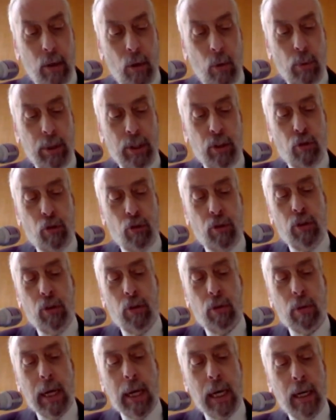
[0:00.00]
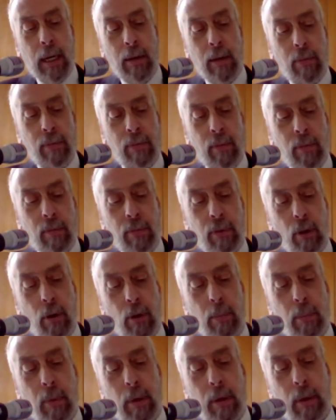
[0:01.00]
which derive
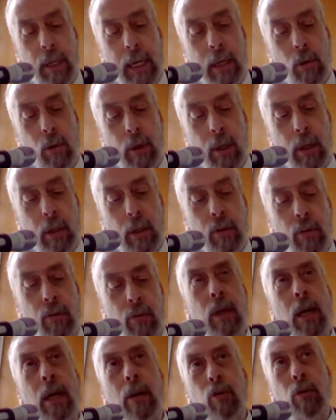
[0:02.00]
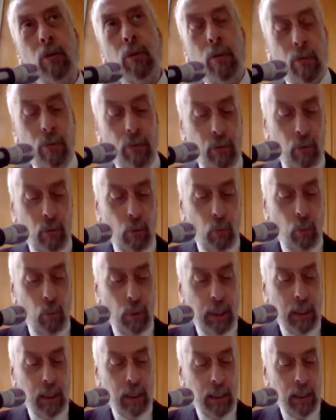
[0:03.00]
from regular discussions
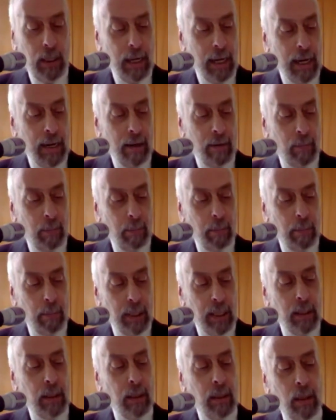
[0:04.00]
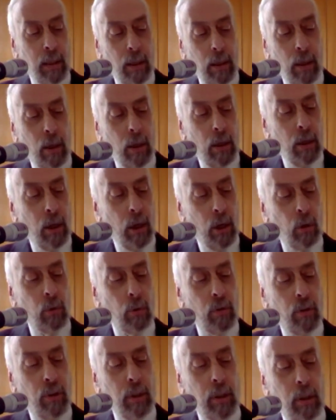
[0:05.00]
we have been
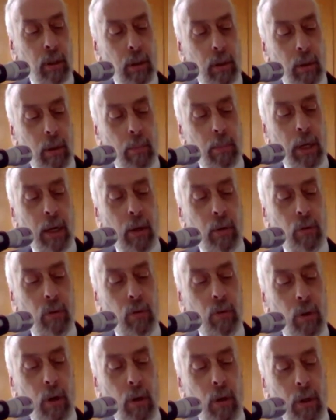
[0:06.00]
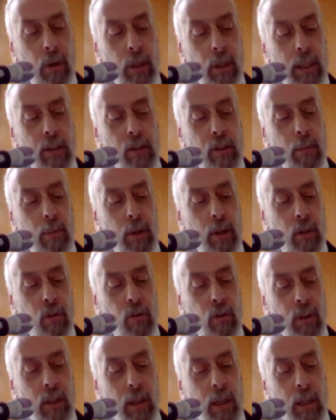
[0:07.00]
holding about our
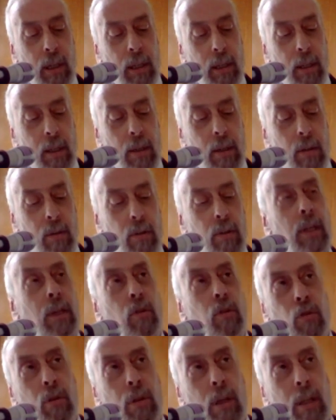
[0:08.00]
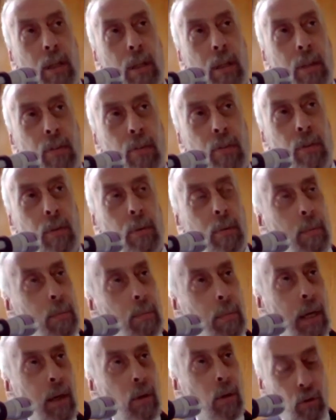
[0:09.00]
etymological dictionaries,
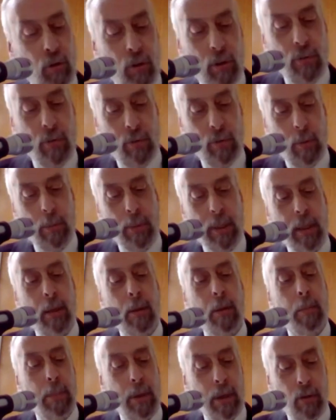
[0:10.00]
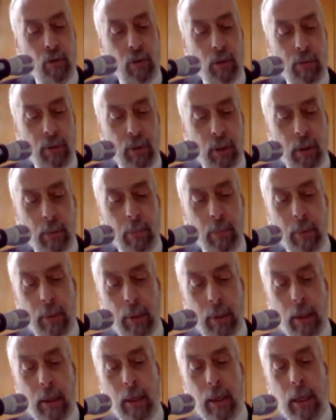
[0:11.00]
Baloch is for me and passion for him,
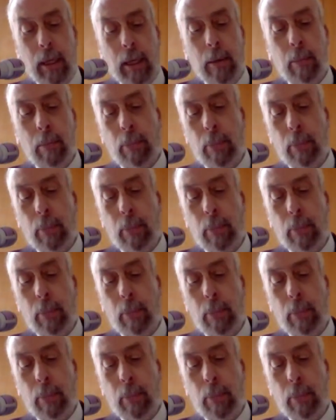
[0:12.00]
in